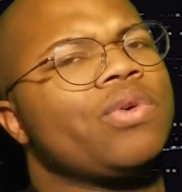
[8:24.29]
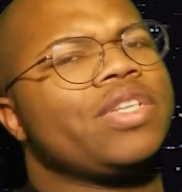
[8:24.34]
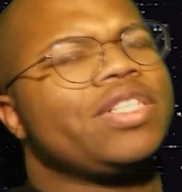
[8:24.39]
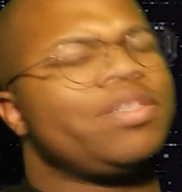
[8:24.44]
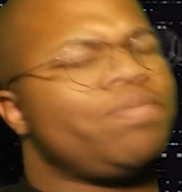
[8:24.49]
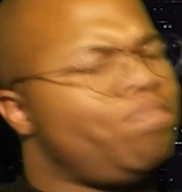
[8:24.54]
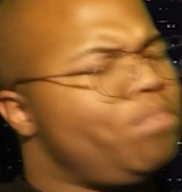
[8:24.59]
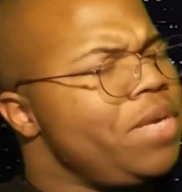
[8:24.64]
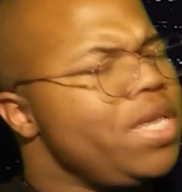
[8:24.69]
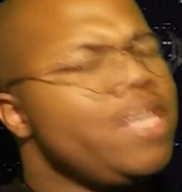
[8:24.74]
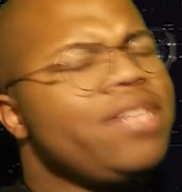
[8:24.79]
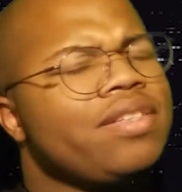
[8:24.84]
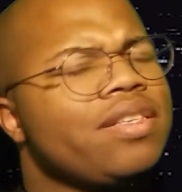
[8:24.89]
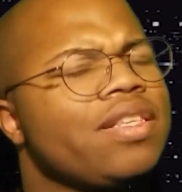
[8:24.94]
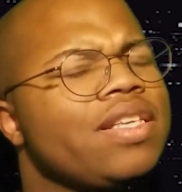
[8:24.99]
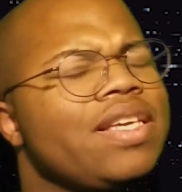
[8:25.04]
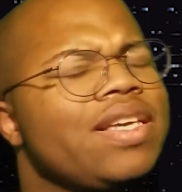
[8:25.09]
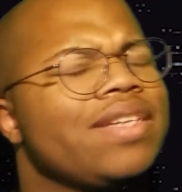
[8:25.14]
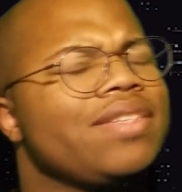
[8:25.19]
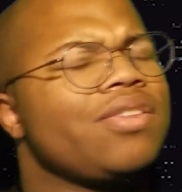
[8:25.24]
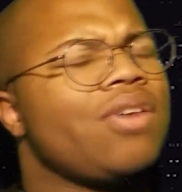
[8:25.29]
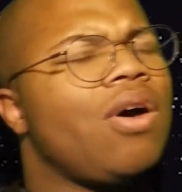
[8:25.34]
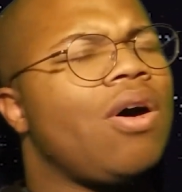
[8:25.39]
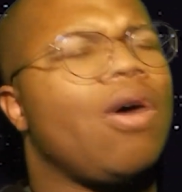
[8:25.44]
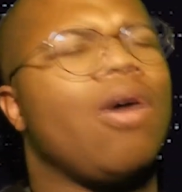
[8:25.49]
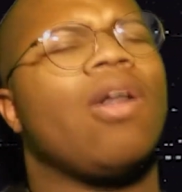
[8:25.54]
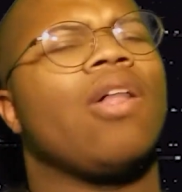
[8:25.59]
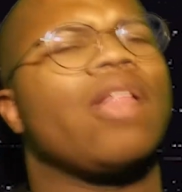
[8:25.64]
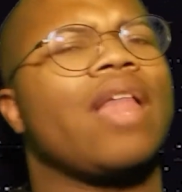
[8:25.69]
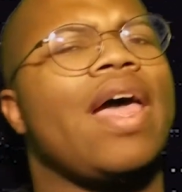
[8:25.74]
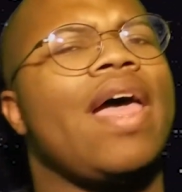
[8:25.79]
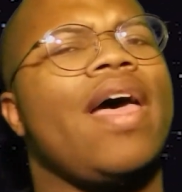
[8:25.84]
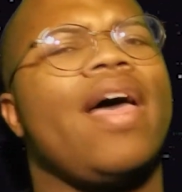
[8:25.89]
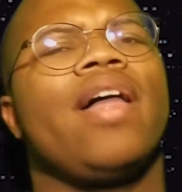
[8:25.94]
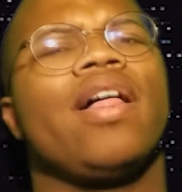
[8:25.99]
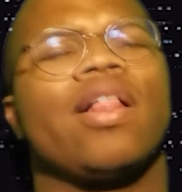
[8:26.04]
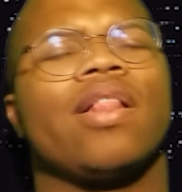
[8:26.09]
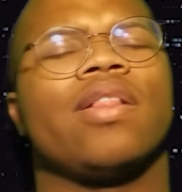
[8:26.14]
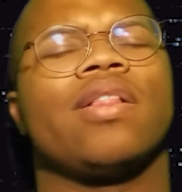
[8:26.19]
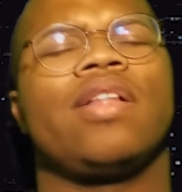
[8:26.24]
It's beastly as all
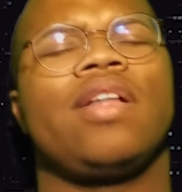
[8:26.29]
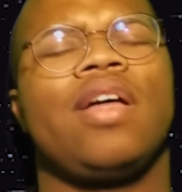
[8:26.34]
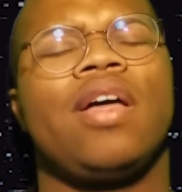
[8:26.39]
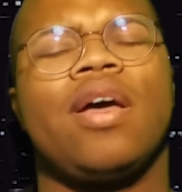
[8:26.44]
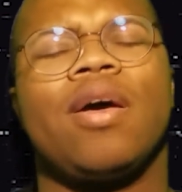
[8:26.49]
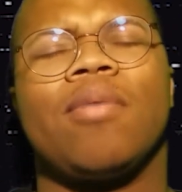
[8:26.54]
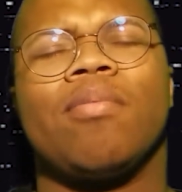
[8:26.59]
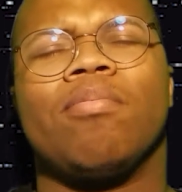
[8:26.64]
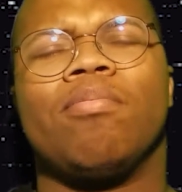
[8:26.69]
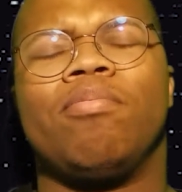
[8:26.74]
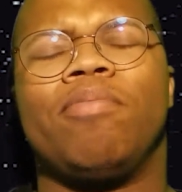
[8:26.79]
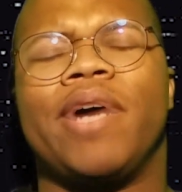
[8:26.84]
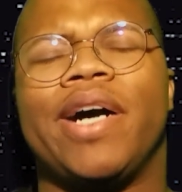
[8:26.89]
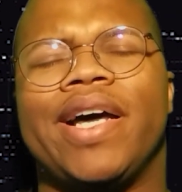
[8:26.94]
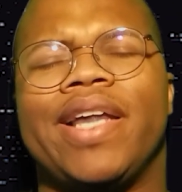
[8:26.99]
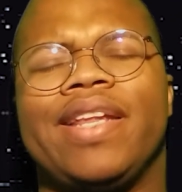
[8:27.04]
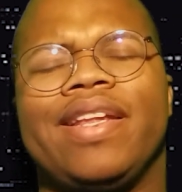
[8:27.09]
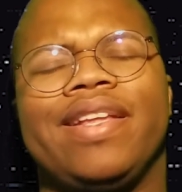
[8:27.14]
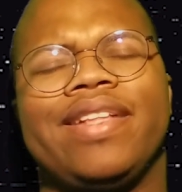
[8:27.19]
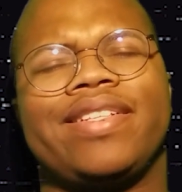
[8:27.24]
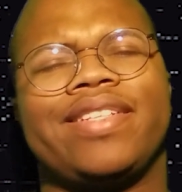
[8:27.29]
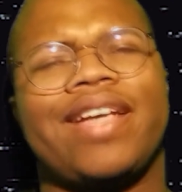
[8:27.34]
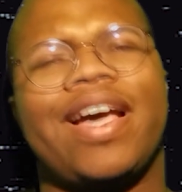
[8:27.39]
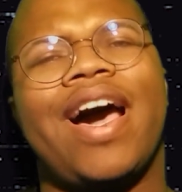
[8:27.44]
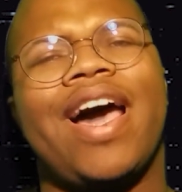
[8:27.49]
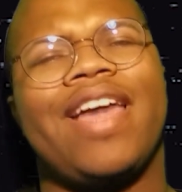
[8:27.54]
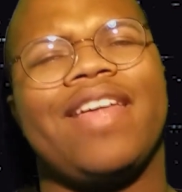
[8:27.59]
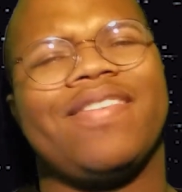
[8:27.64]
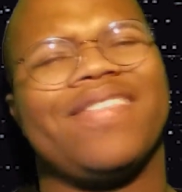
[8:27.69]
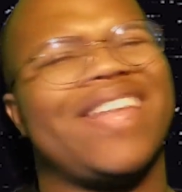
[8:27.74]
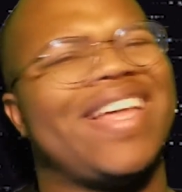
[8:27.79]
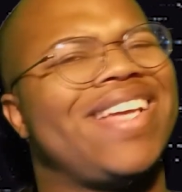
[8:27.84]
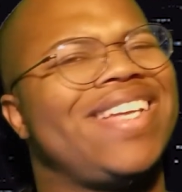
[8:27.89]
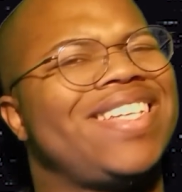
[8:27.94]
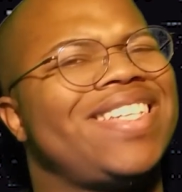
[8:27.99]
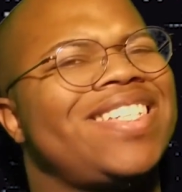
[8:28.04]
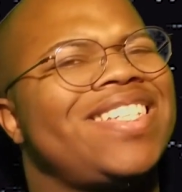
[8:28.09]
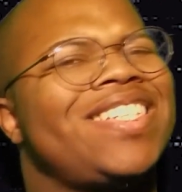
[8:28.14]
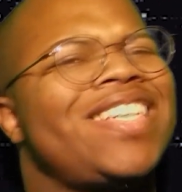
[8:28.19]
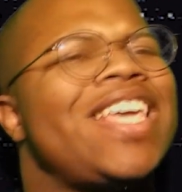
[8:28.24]
hell, but it's kind of like
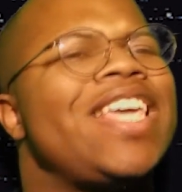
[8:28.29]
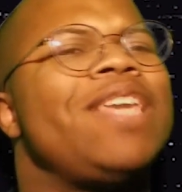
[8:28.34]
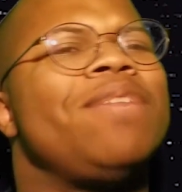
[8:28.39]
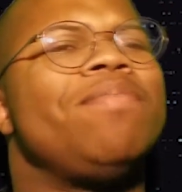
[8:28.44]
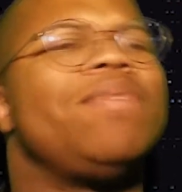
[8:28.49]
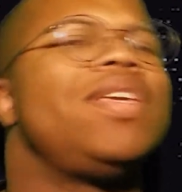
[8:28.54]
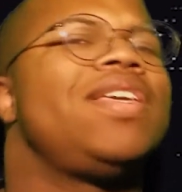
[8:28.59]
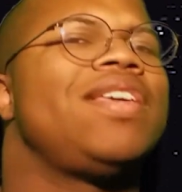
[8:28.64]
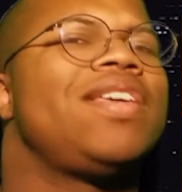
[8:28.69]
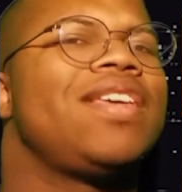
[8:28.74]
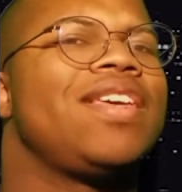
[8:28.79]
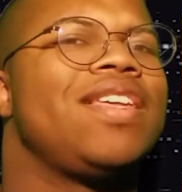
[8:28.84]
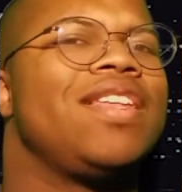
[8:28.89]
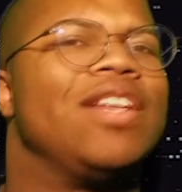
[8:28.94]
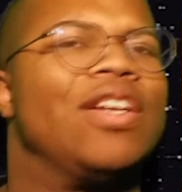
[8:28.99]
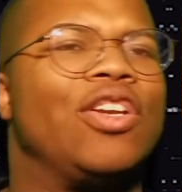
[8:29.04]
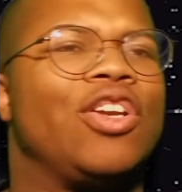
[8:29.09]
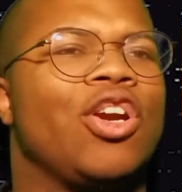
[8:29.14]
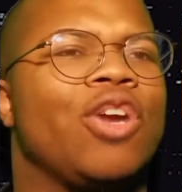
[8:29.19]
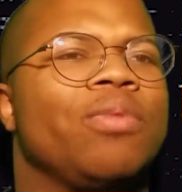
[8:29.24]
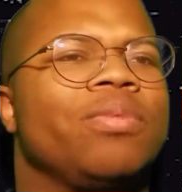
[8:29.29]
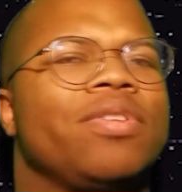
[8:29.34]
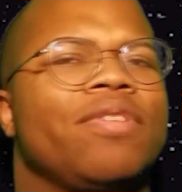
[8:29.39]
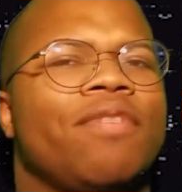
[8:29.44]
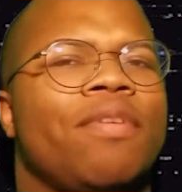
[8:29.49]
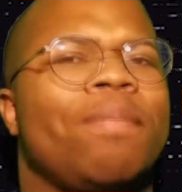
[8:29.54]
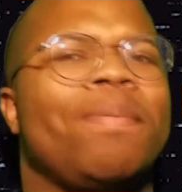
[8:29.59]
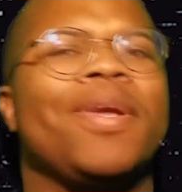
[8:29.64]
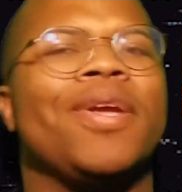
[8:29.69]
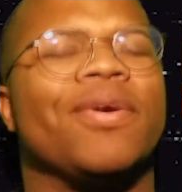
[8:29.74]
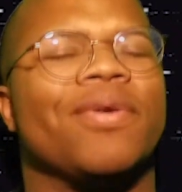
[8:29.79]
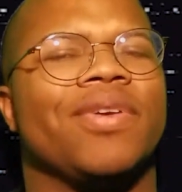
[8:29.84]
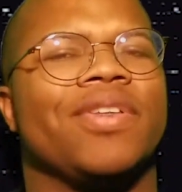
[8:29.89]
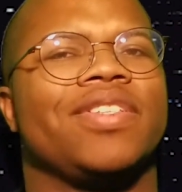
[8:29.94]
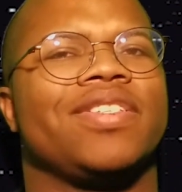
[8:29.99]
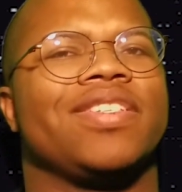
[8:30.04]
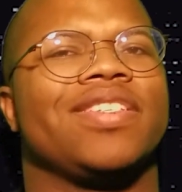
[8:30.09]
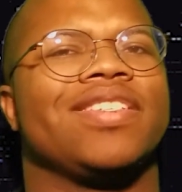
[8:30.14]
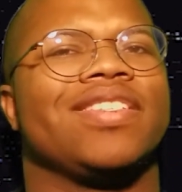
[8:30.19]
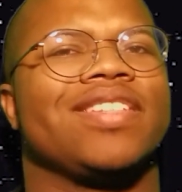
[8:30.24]
samey in terms of
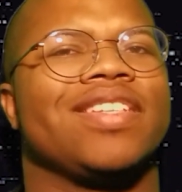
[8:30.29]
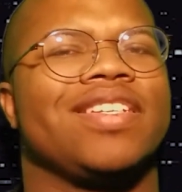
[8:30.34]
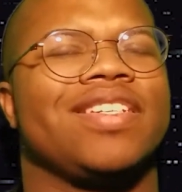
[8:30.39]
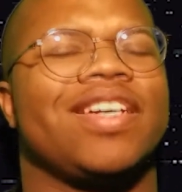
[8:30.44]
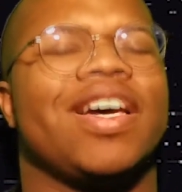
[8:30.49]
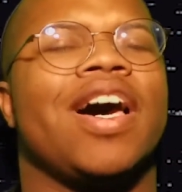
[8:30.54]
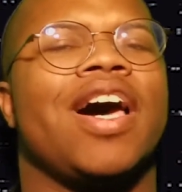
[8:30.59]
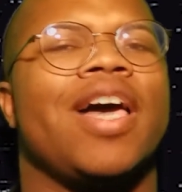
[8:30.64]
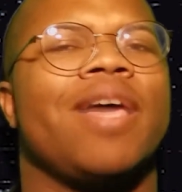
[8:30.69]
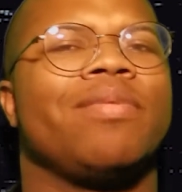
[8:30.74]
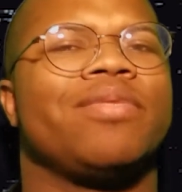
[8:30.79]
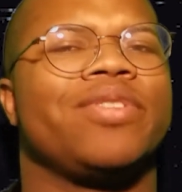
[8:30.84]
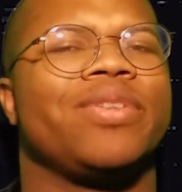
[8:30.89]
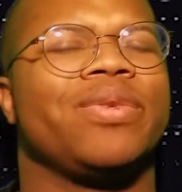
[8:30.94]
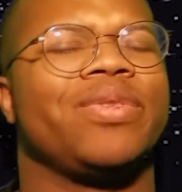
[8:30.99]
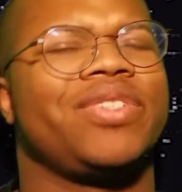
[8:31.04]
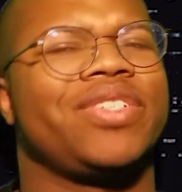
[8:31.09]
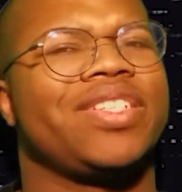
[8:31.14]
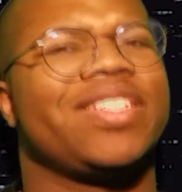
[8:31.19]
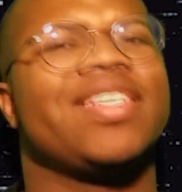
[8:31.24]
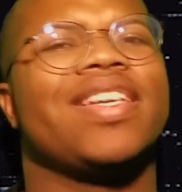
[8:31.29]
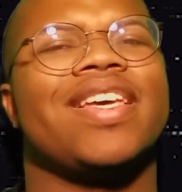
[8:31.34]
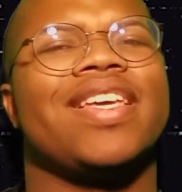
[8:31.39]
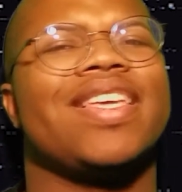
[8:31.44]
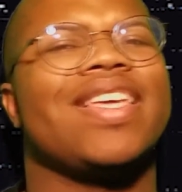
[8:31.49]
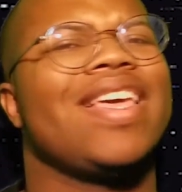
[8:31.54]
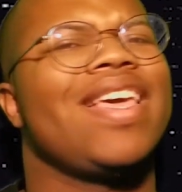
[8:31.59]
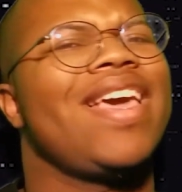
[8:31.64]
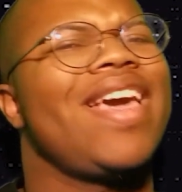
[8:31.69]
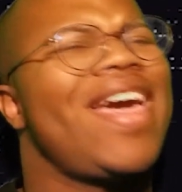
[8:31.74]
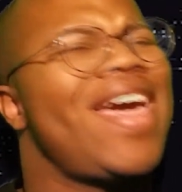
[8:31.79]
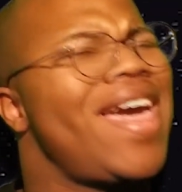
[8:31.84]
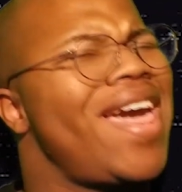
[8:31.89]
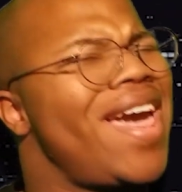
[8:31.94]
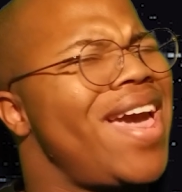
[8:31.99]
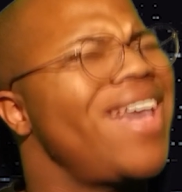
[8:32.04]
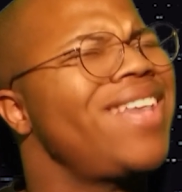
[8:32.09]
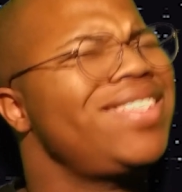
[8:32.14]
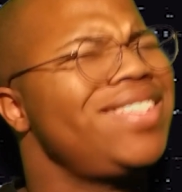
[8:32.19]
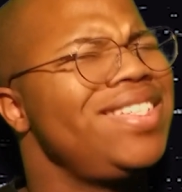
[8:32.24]
appearances at times. So it's just like,
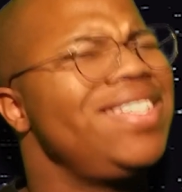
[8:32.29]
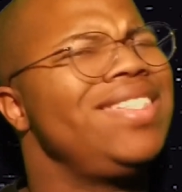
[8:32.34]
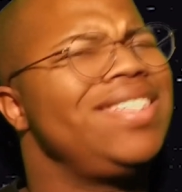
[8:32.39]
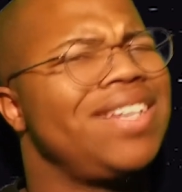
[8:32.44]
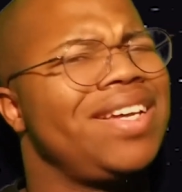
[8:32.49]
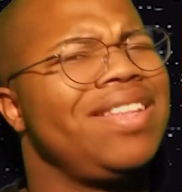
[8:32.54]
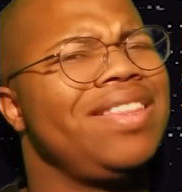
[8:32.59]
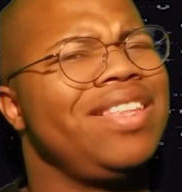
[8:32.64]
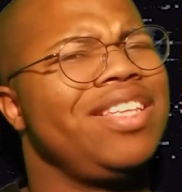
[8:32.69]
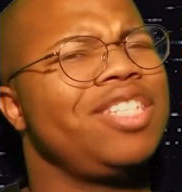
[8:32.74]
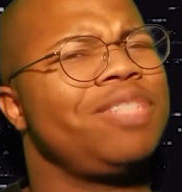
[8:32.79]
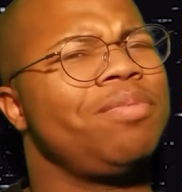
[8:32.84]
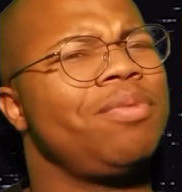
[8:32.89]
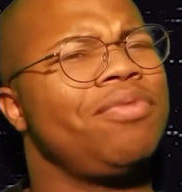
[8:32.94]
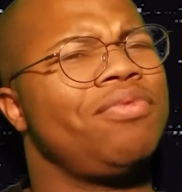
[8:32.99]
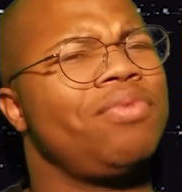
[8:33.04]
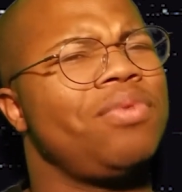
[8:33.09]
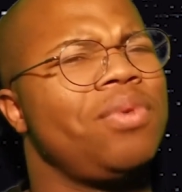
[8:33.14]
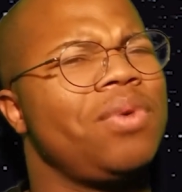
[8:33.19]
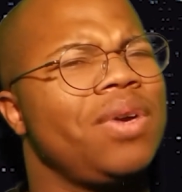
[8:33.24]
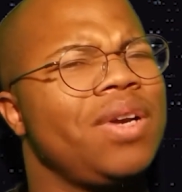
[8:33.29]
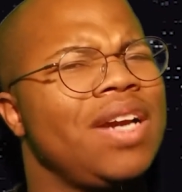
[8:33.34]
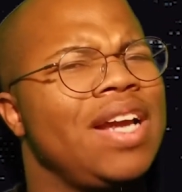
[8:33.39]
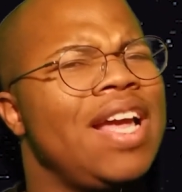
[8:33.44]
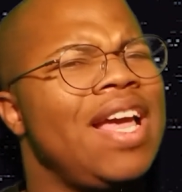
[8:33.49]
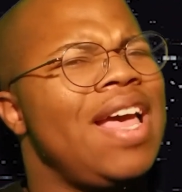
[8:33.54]
has he done this before?